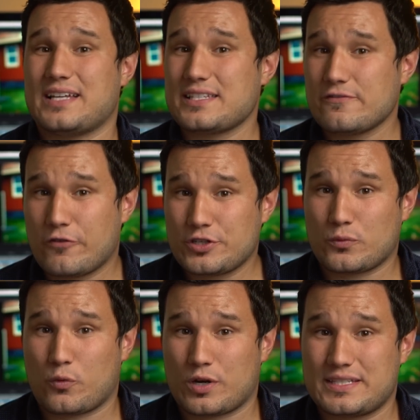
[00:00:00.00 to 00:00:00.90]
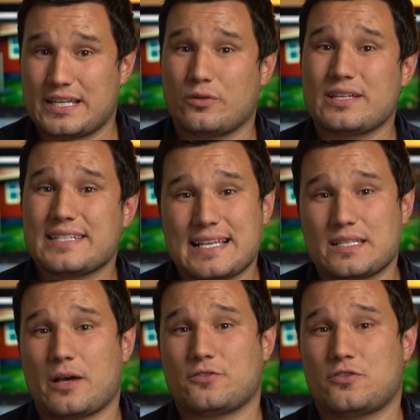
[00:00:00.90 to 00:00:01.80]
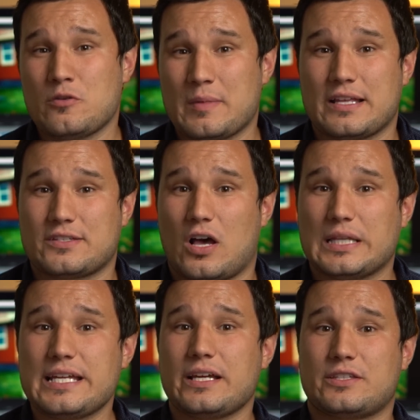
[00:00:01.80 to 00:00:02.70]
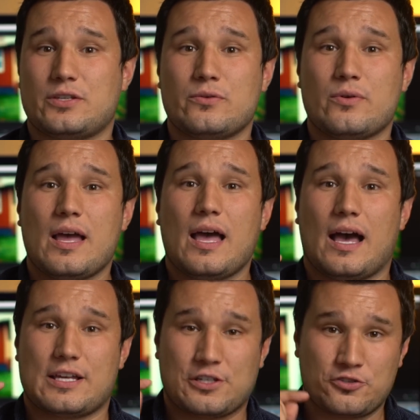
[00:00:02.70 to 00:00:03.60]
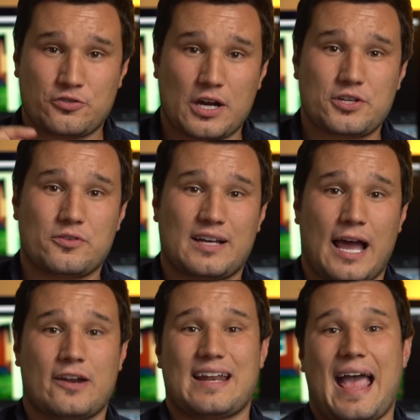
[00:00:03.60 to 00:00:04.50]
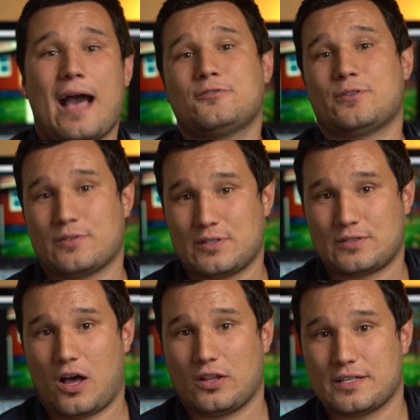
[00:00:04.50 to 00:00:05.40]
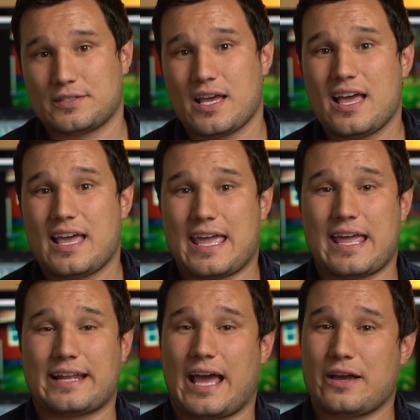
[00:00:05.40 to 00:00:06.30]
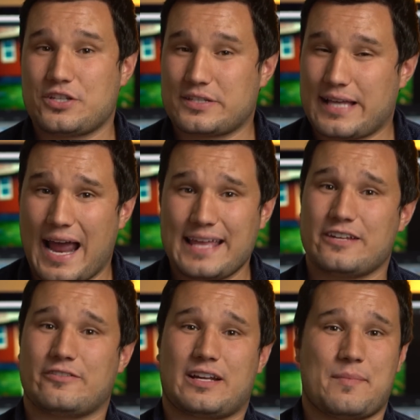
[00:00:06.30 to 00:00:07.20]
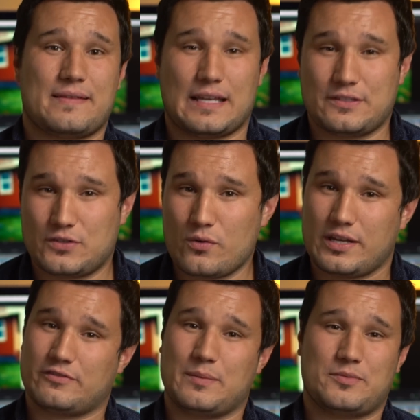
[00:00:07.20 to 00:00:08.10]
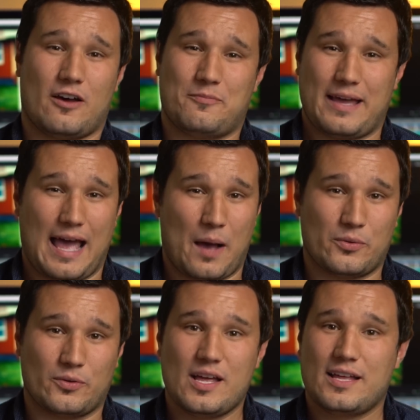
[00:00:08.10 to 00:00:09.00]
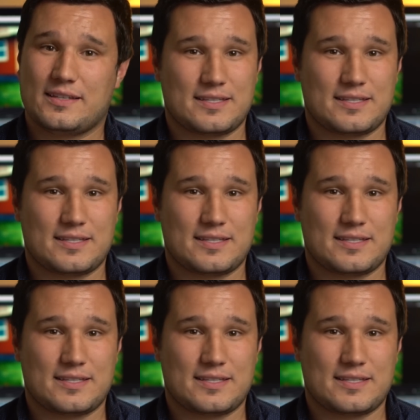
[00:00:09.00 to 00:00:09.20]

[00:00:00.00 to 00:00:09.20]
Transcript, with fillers: It doesn't void your warranty. It only takes about two minutes. I'll link to uh, an instructional guide on how to install it, and I just highly recommend that. Don't get ripped off by Apple.